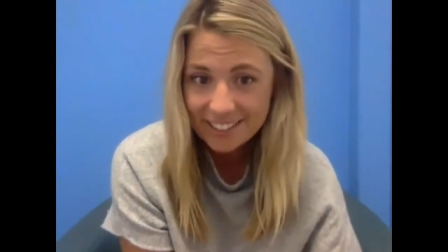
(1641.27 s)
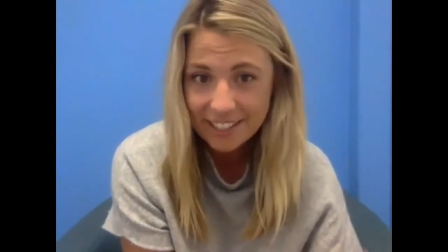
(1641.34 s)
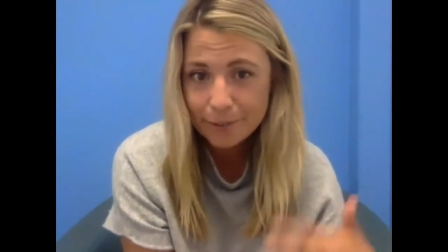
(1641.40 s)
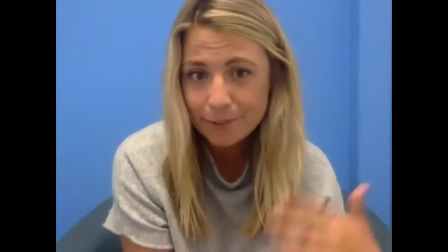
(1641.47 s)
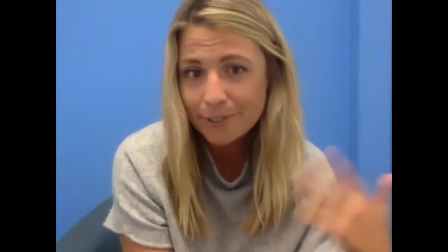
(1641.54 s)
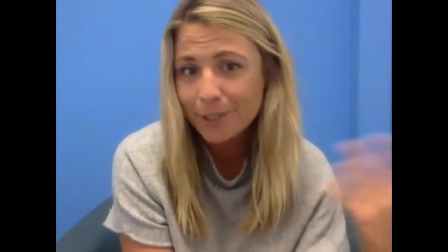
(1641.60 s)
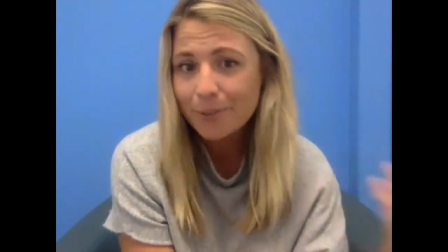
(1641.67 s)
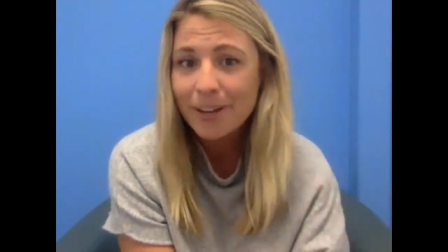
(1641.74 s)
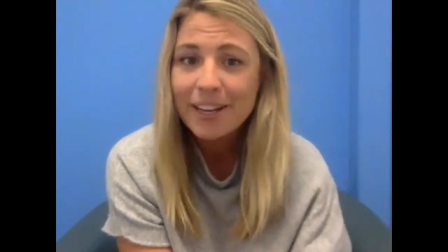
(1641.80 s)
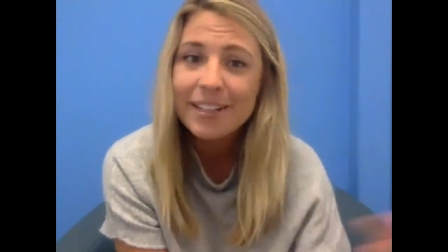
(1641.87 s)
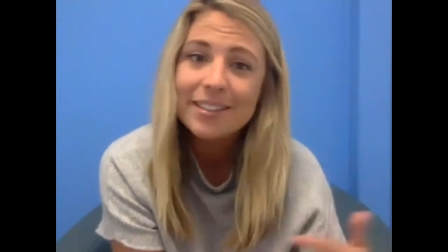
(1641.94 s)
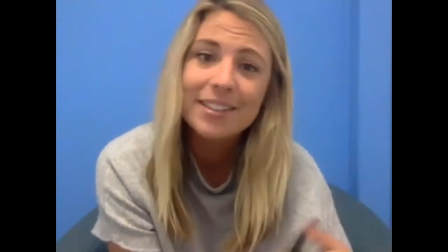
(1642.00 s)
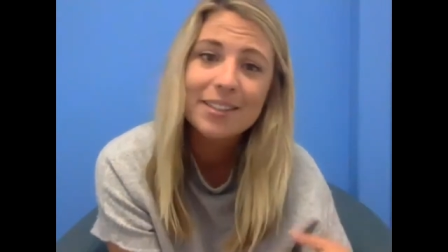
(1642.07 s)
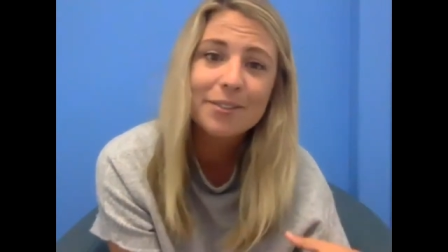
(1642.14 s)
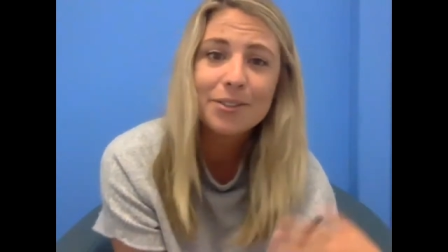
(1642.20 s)
Like it was so
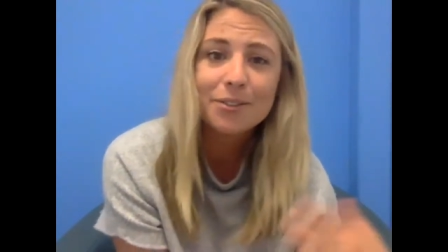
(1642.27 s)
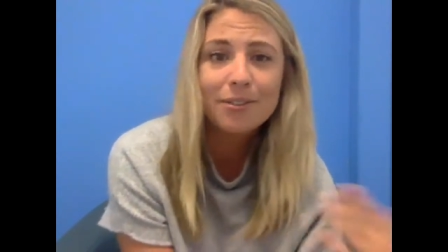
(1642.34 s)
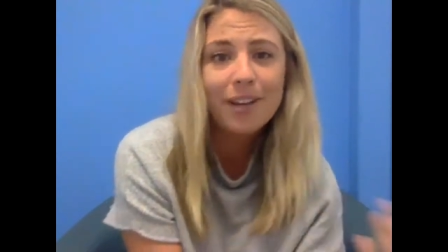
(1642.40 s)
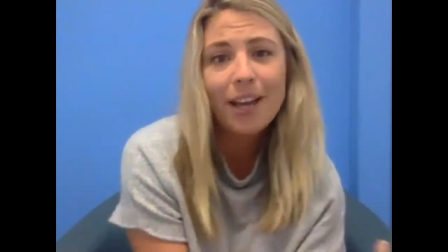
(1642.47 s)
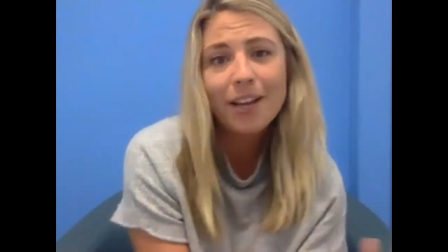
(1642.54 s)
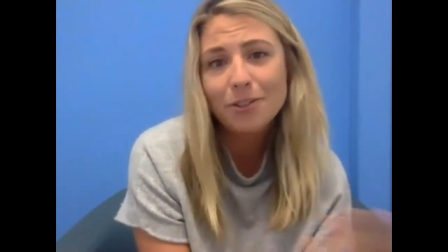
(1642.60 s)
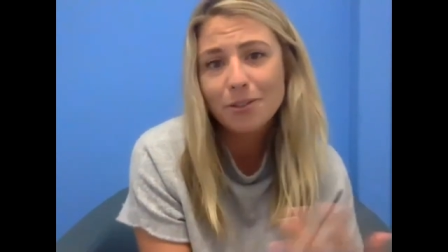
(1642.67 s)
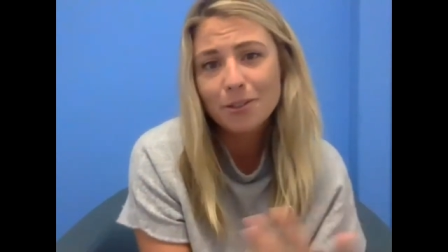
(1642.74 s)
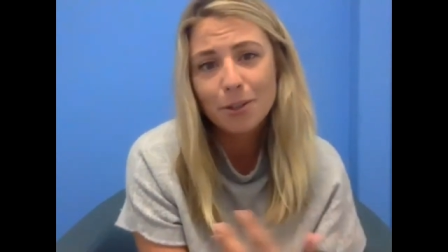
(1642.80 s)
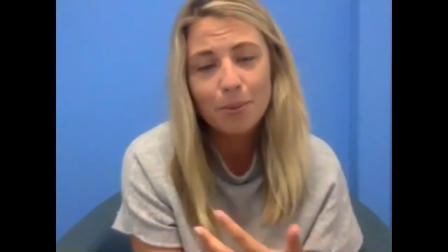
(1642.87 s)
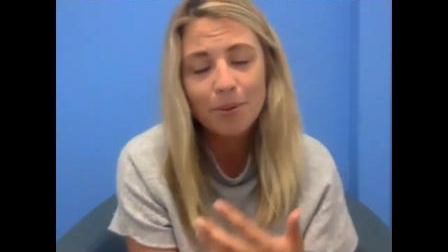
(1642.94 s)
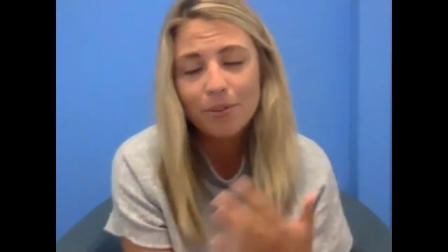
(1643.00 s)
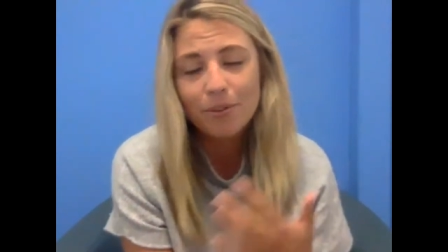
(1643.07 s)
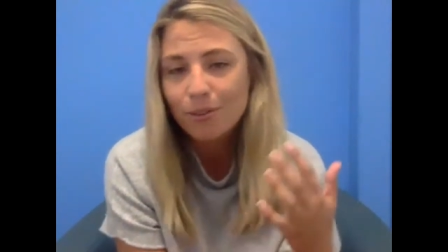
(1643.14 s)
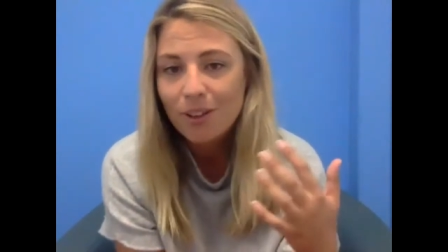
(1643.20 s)
easy, it was so natural, it was so
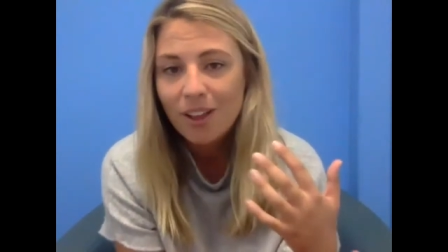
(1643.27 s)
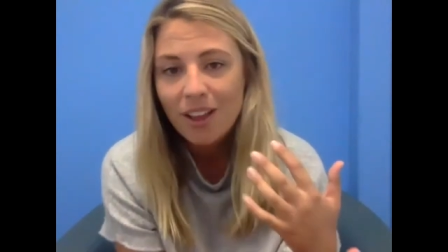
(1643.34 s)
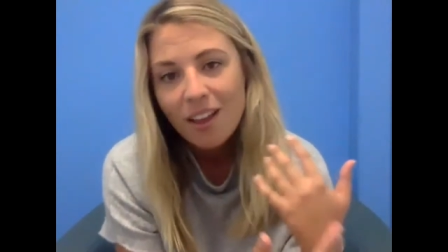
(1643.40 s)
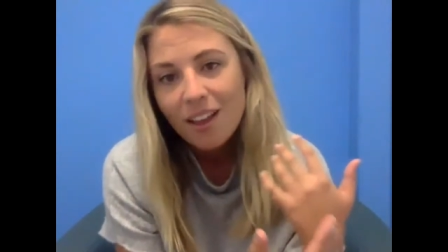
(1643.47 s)
beautiful.